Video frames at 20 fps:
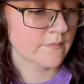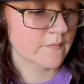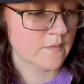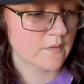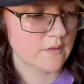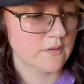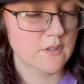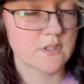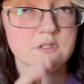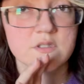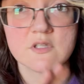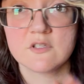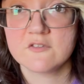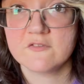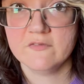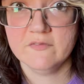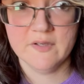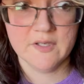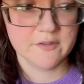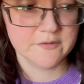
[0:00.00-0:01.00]
This is
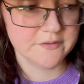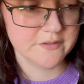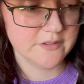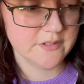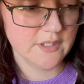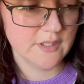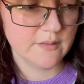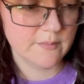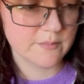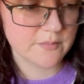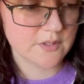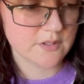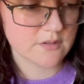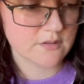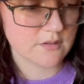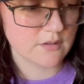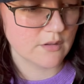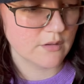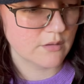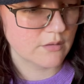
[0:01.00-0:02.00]
felt tipped,
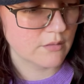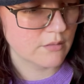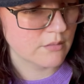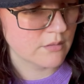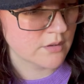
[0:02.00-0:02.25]
so